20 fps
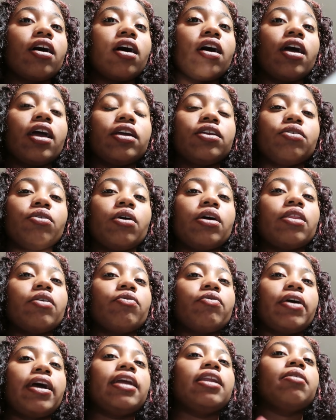Ignore the
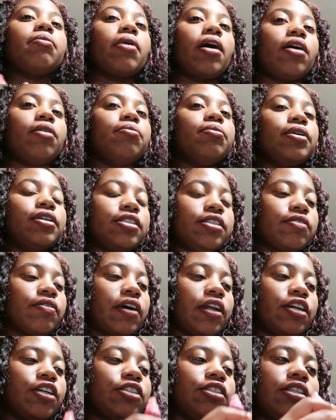random outbursts of
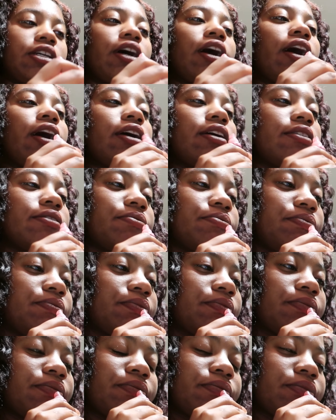energy. I
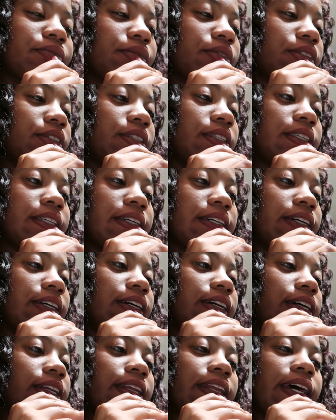took a
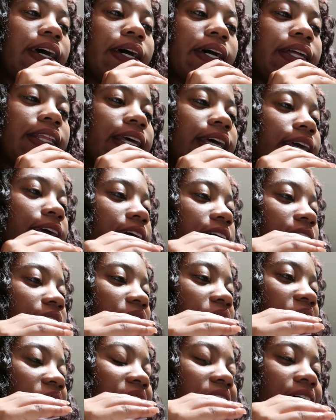good nap. Like,
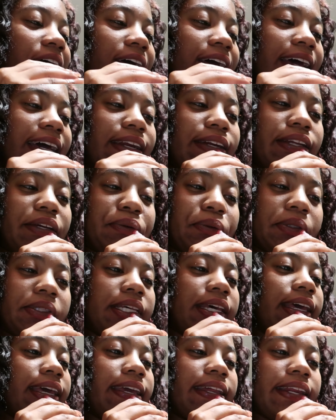I don't even
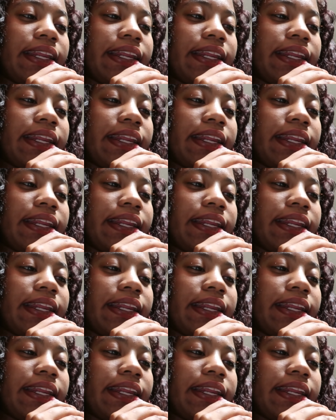take